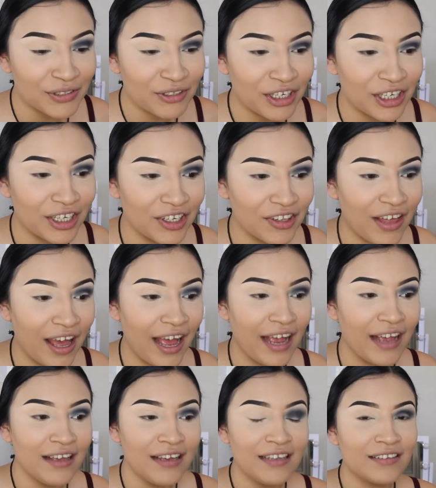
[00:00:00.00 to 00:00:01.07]
her
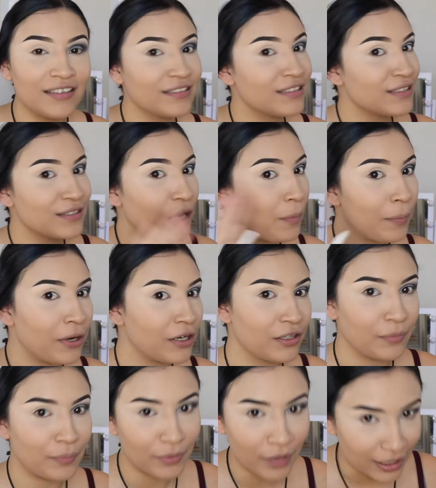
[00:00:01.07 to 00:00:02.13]
that this is all part of
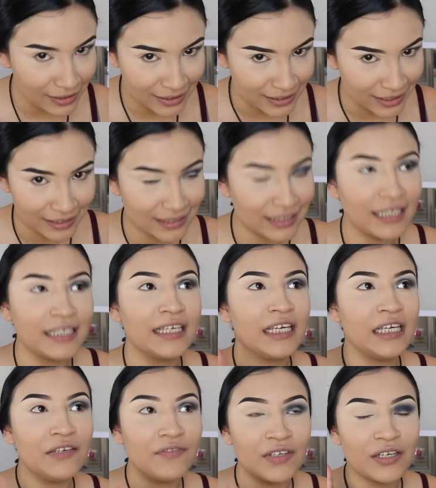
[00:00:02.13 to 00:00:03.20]
the process. Like,
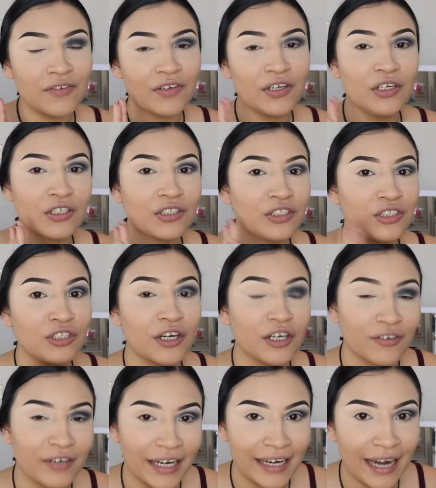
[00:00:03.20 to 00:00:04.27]
even if it looks
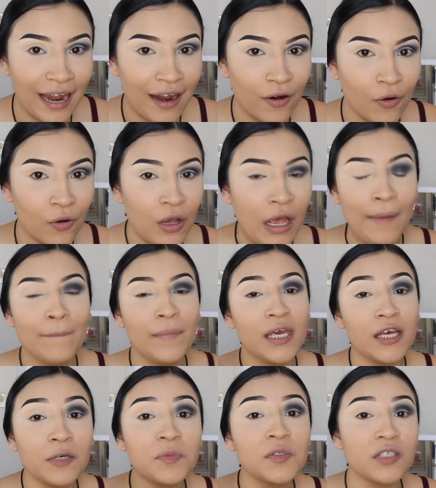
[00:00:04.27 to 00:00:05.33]
dark right now,
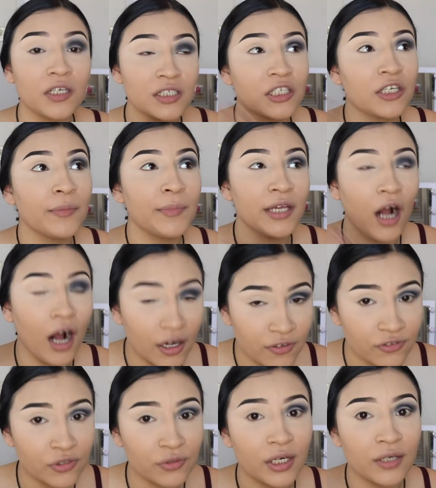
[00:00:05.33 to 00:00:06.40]
makeup starts coming
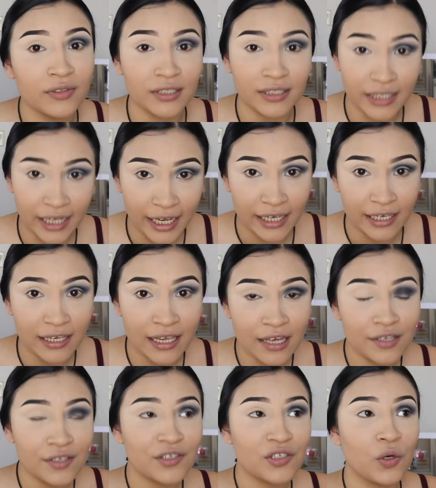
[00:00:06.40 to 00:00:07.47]
off throughout the day.
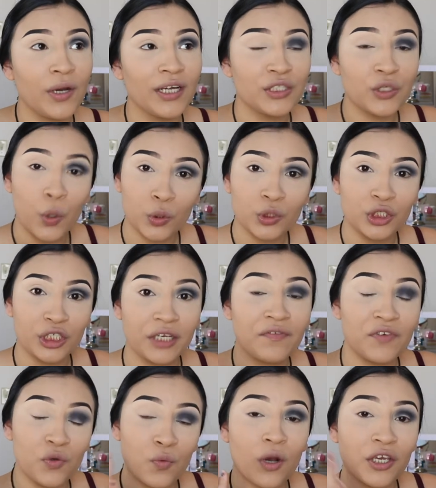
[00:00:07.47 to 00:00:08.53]
So I told her,
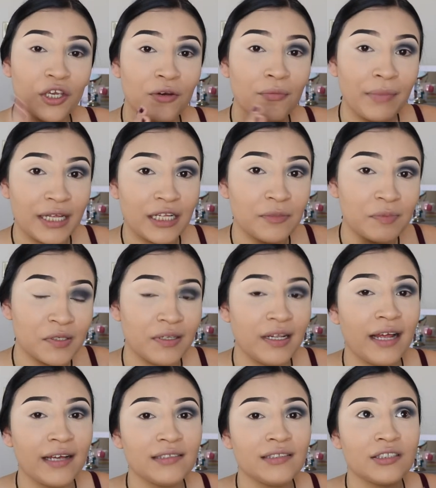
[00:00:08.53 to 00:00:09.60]
if you want your makeup to
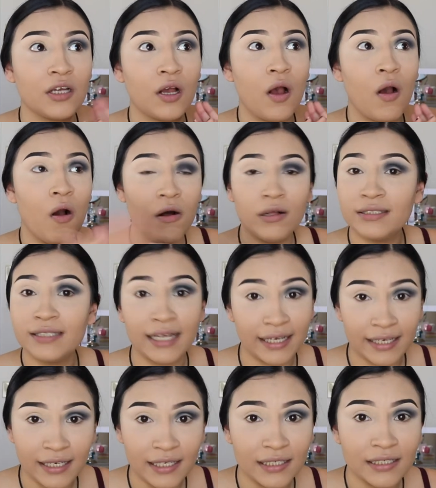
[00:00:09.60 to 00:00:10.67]
last all
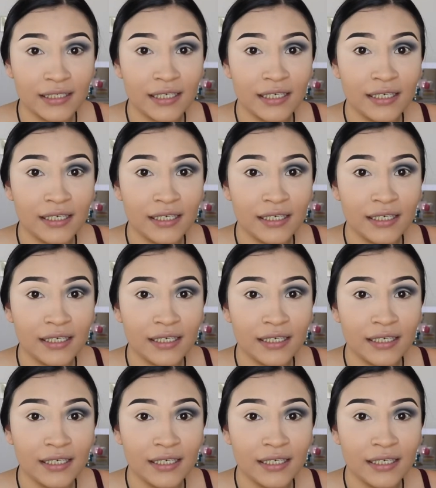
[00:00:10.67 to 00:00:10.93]
night,